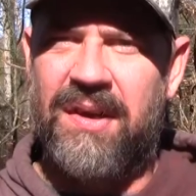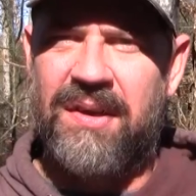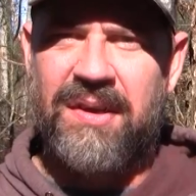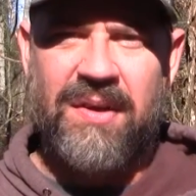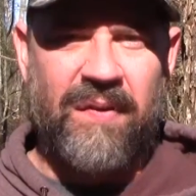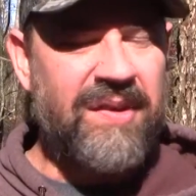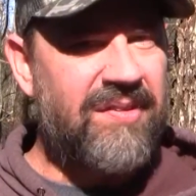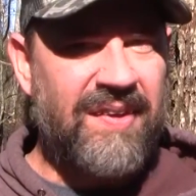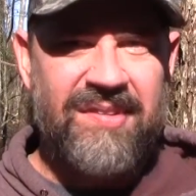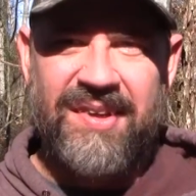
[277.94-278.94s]
you know,
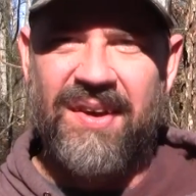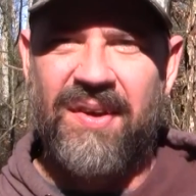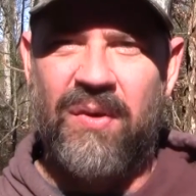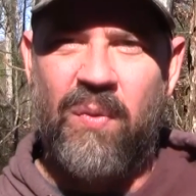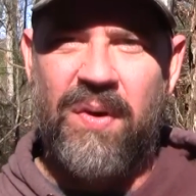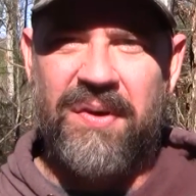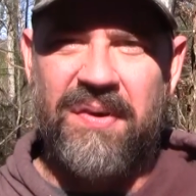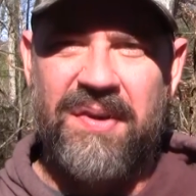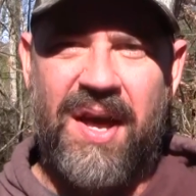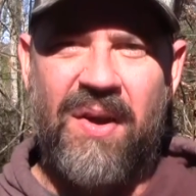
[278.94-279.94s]
these deer are going to
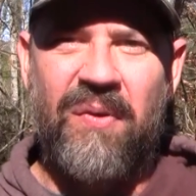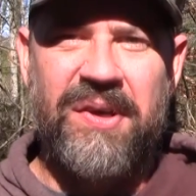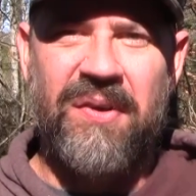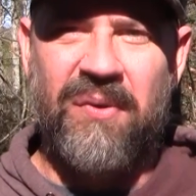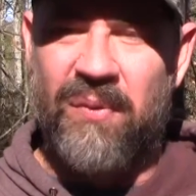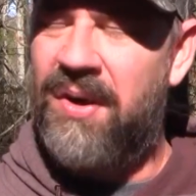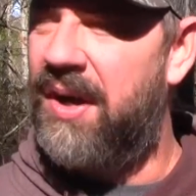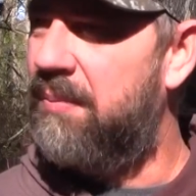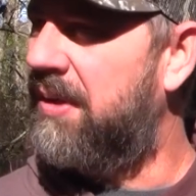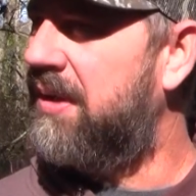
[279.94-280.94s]
wander, not only during the
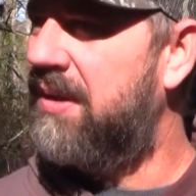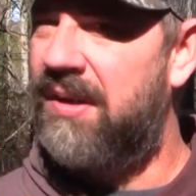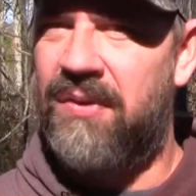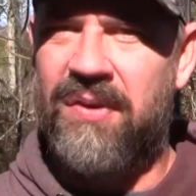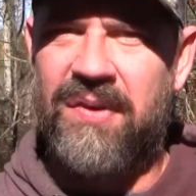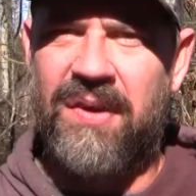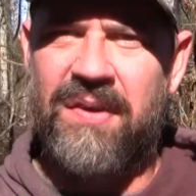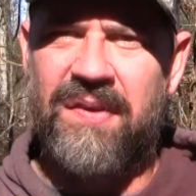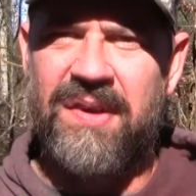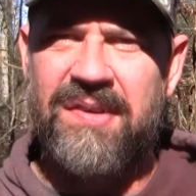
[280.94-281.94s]
rut, but, you know, during
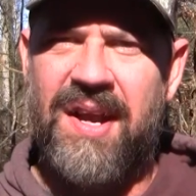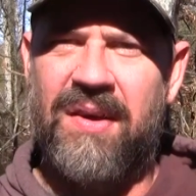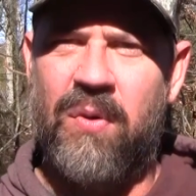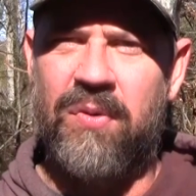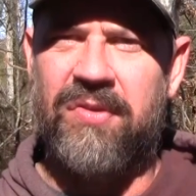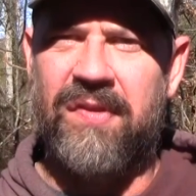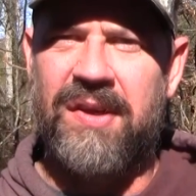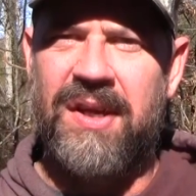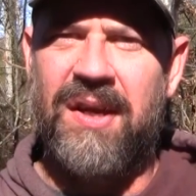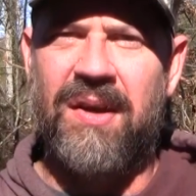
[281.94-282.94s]
the entire course of the
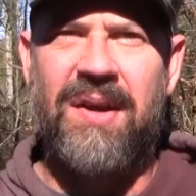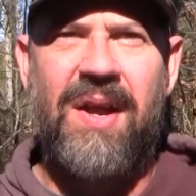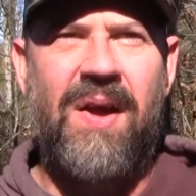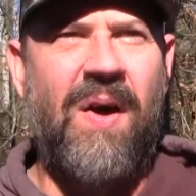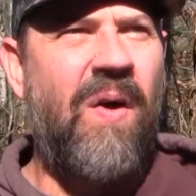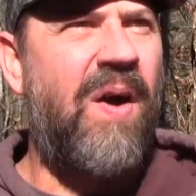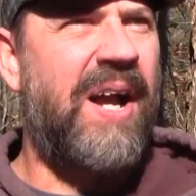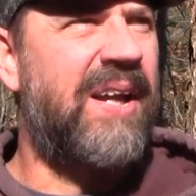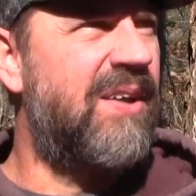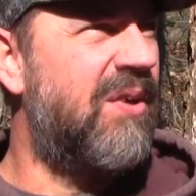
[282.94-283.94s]
year. All
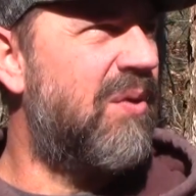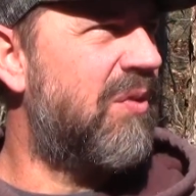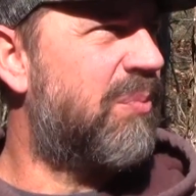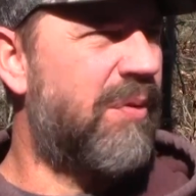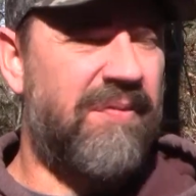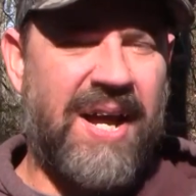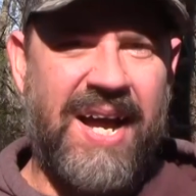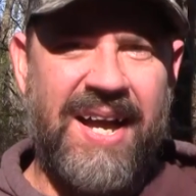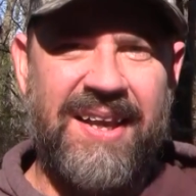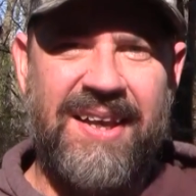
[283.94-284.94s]
I can do is
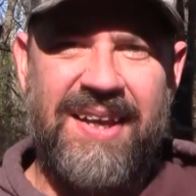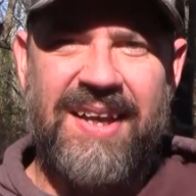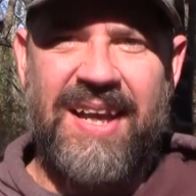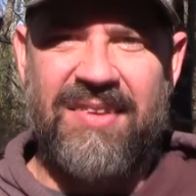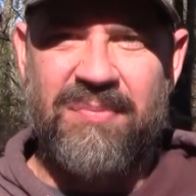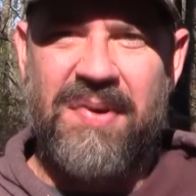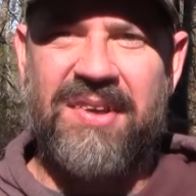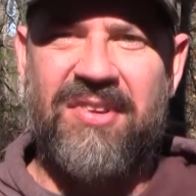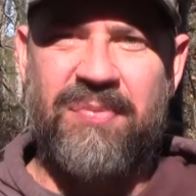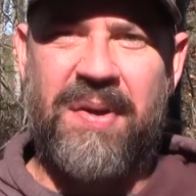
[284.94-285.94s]
provide as
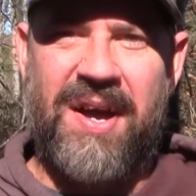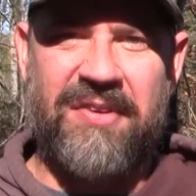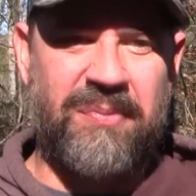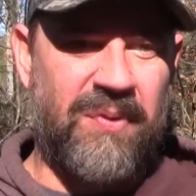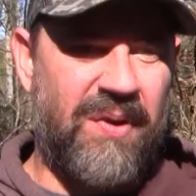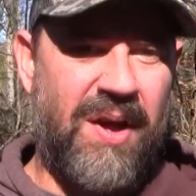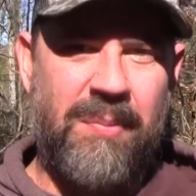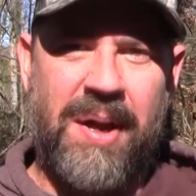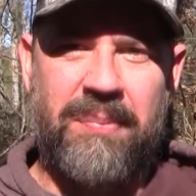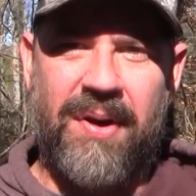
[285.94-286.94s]
much as possible on
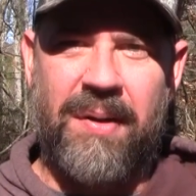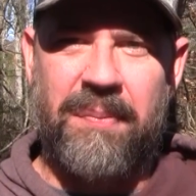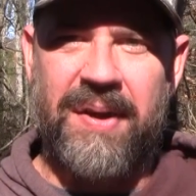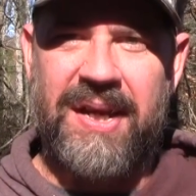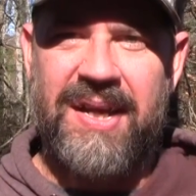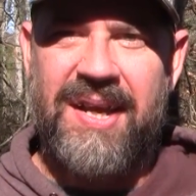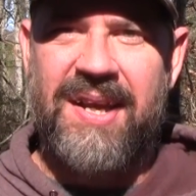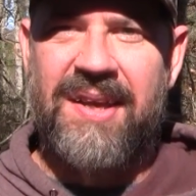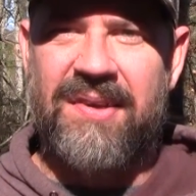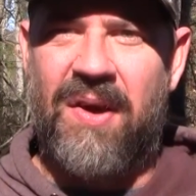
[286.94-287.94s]
my property
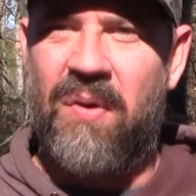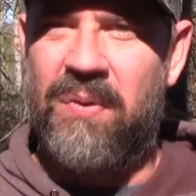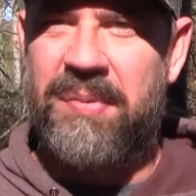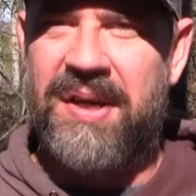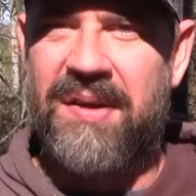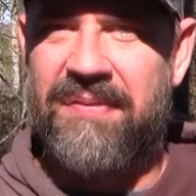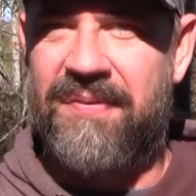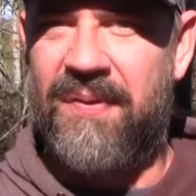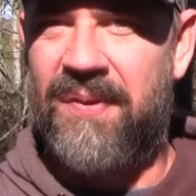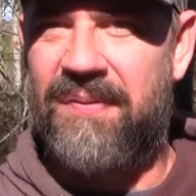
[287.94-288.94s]
to hold them here
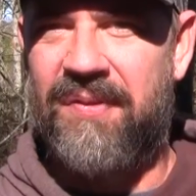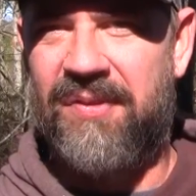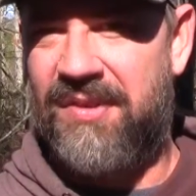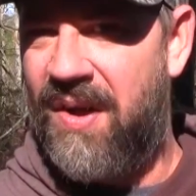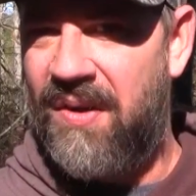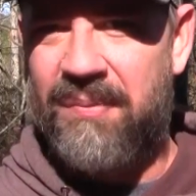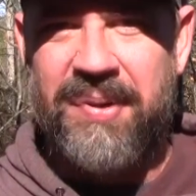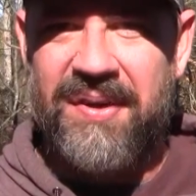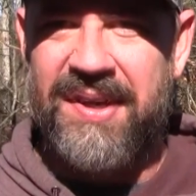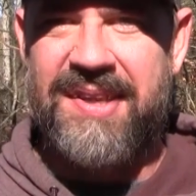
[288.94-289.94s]
for as long a
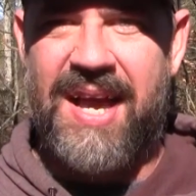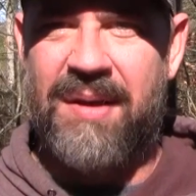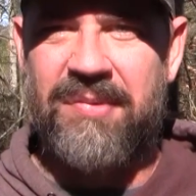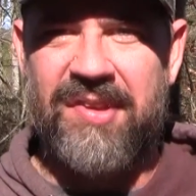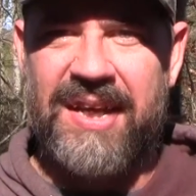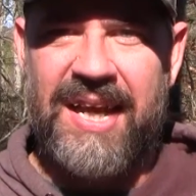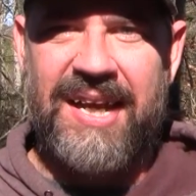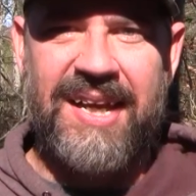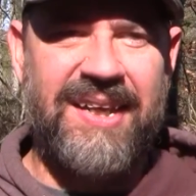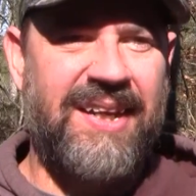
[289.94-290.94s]
period of time as I
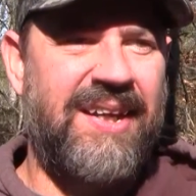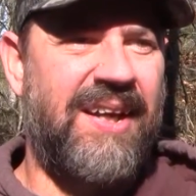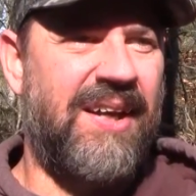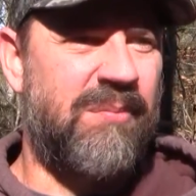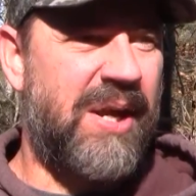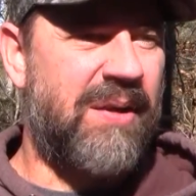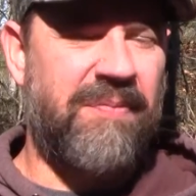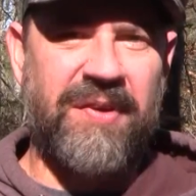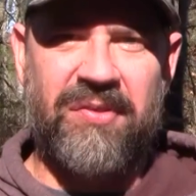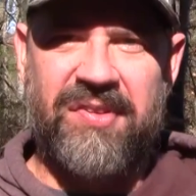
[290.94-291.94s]
can, to make them
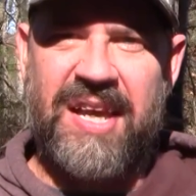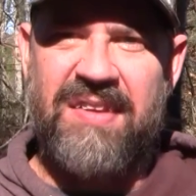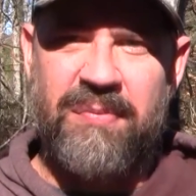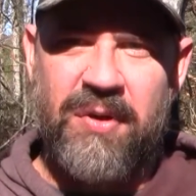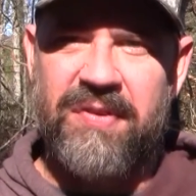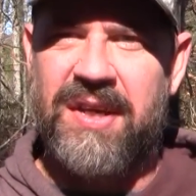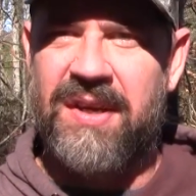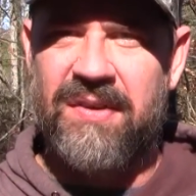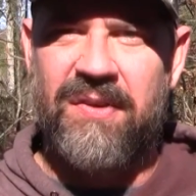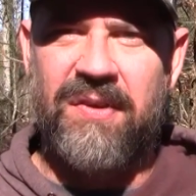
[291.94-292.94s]
feel safe moving in
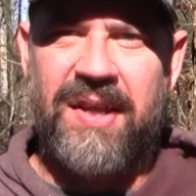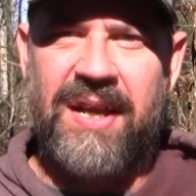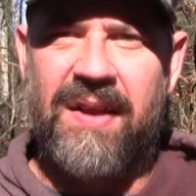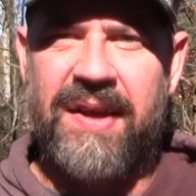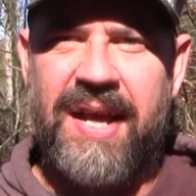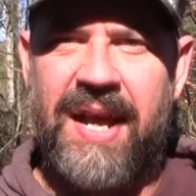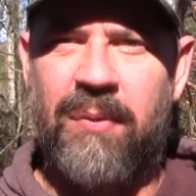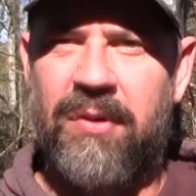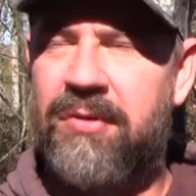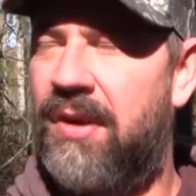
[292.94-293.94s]
here during daylight
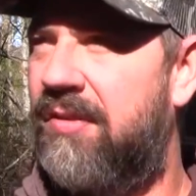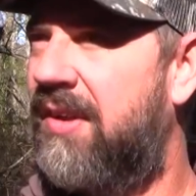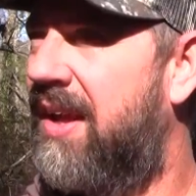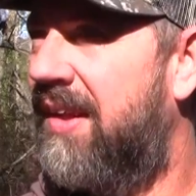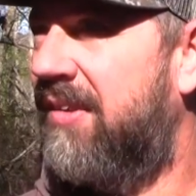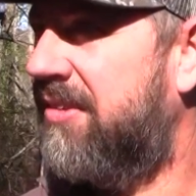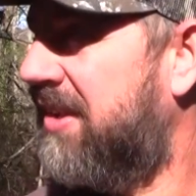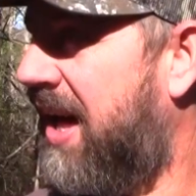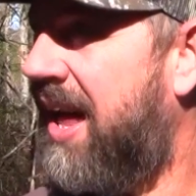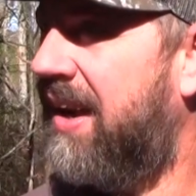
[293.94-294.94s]
hours, because there's
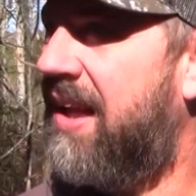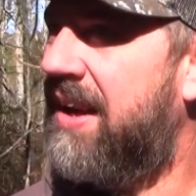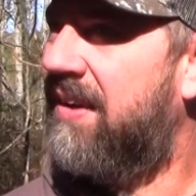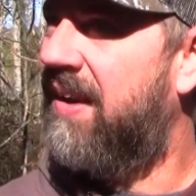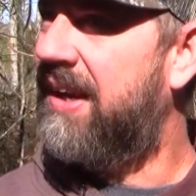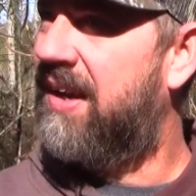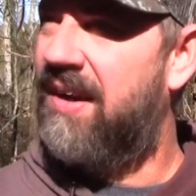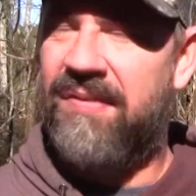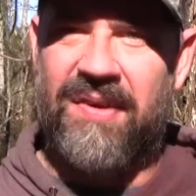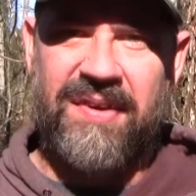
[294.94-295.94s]
not a lot of great
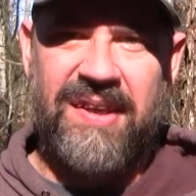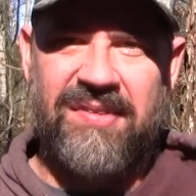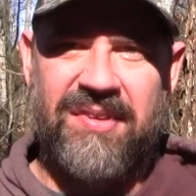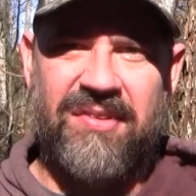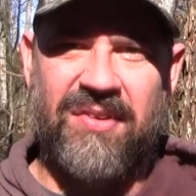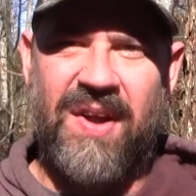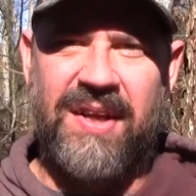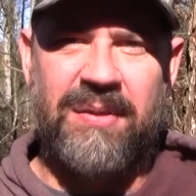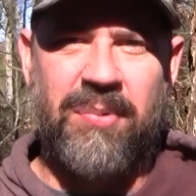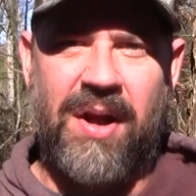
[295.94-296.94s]
cover on these
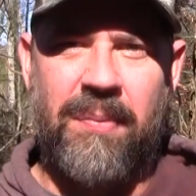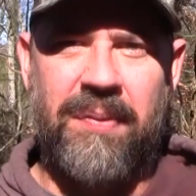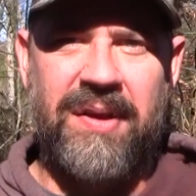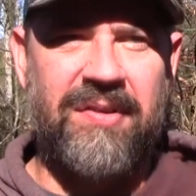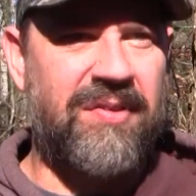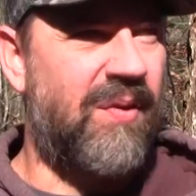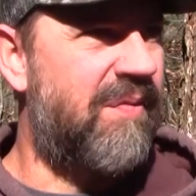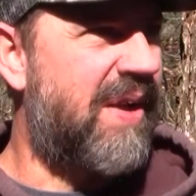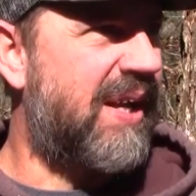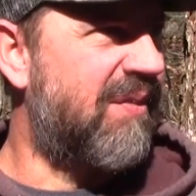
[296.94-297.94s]
surrounding properties. So
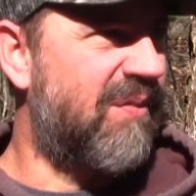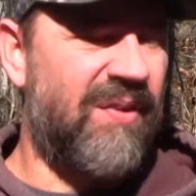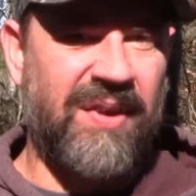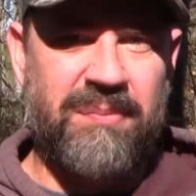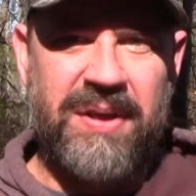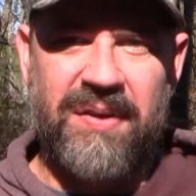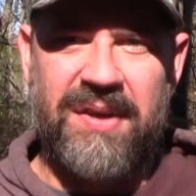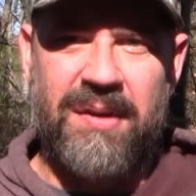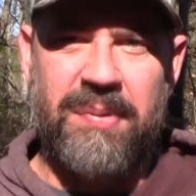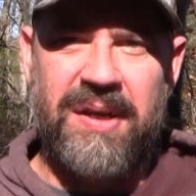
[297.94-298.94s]
if I can really build
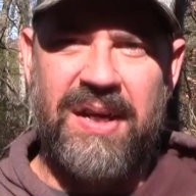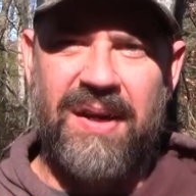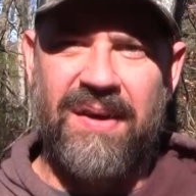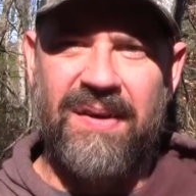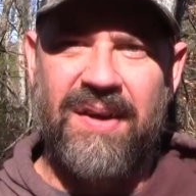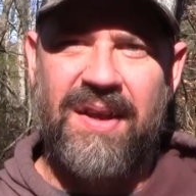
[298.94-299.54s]
it up in here,